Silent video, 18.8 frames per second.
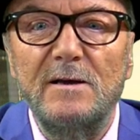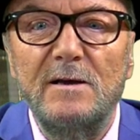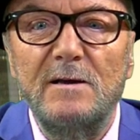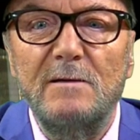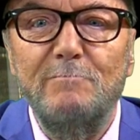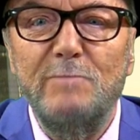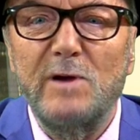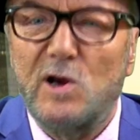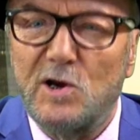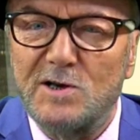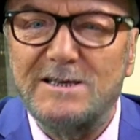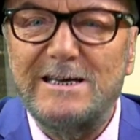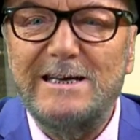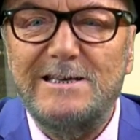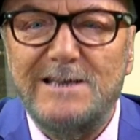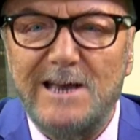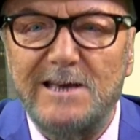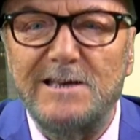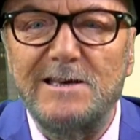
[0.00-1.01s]
because he
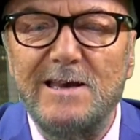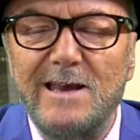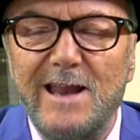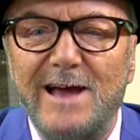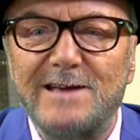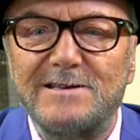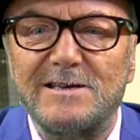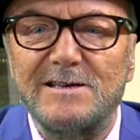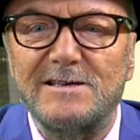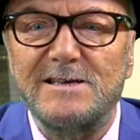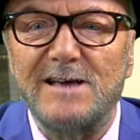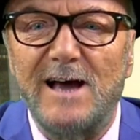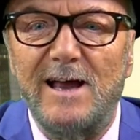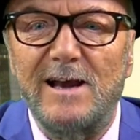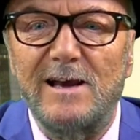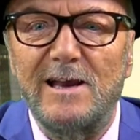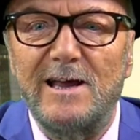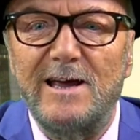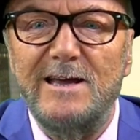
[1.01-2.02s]
didn't
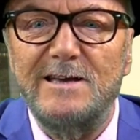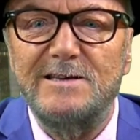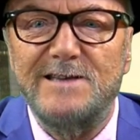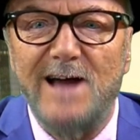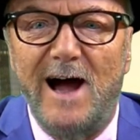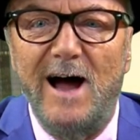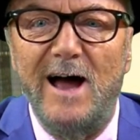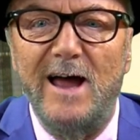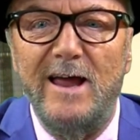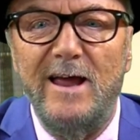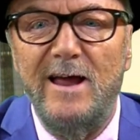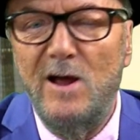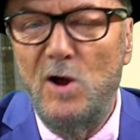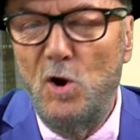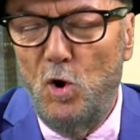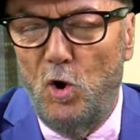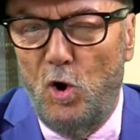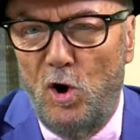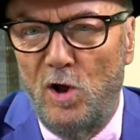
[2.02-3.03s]
necessarily die
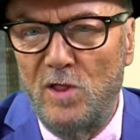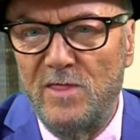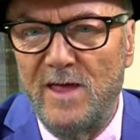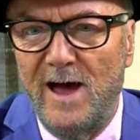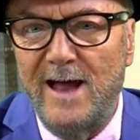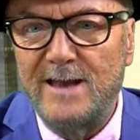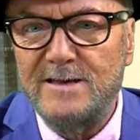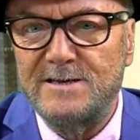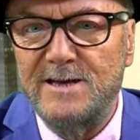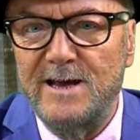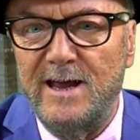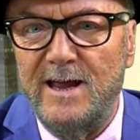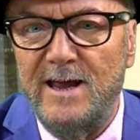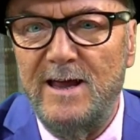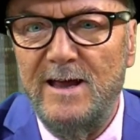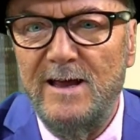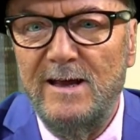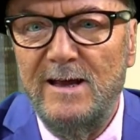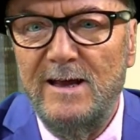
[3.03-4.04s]
on that day,
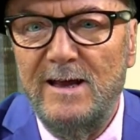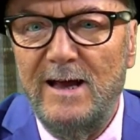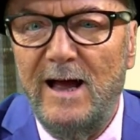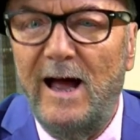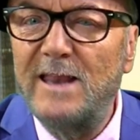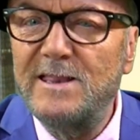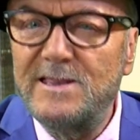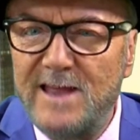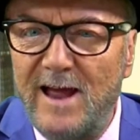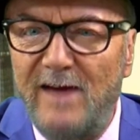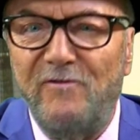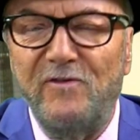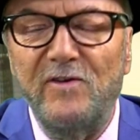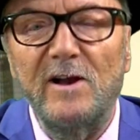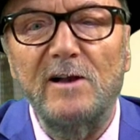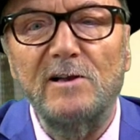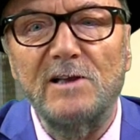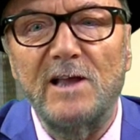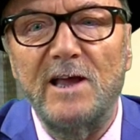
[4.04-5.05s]
and
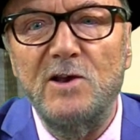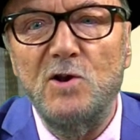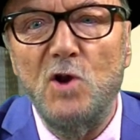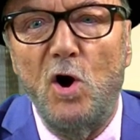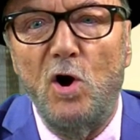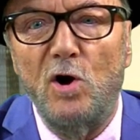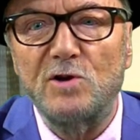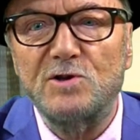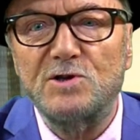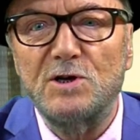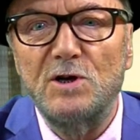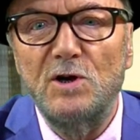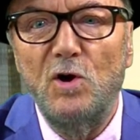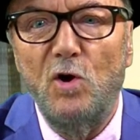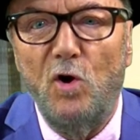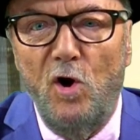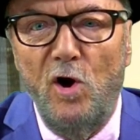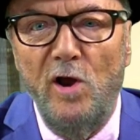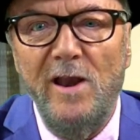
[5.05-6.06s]
definitely not
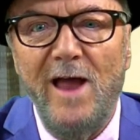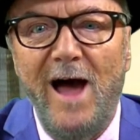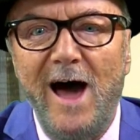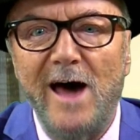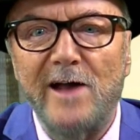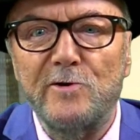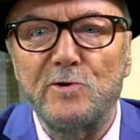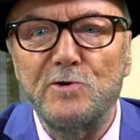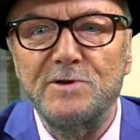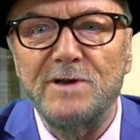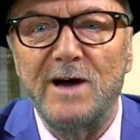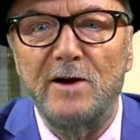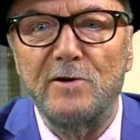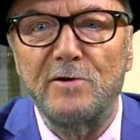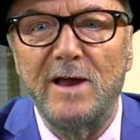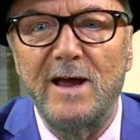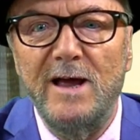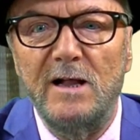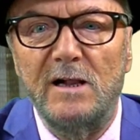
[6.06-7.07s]
on
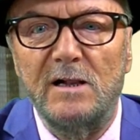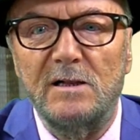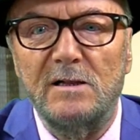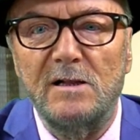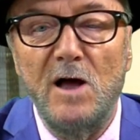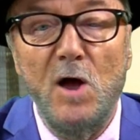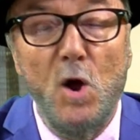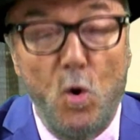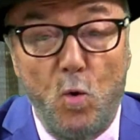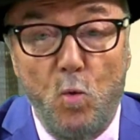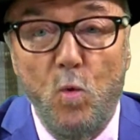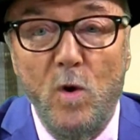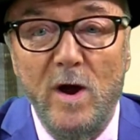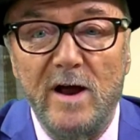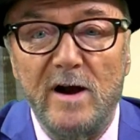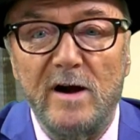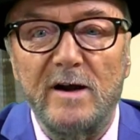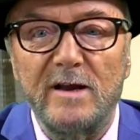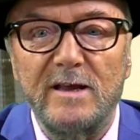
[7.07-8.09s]
Harrowdown Hill
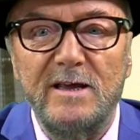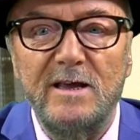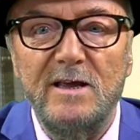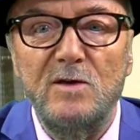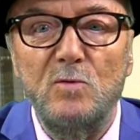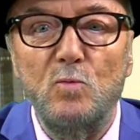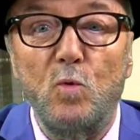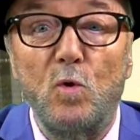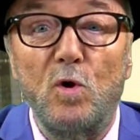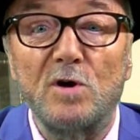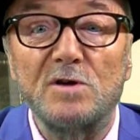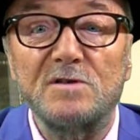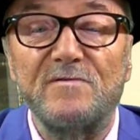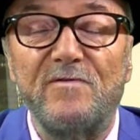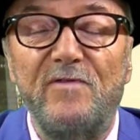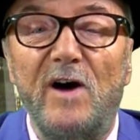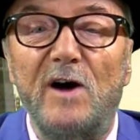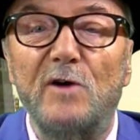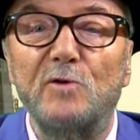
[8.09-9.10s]
where he was
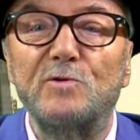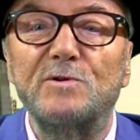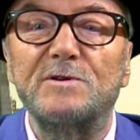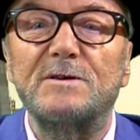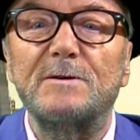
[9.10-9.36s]
found.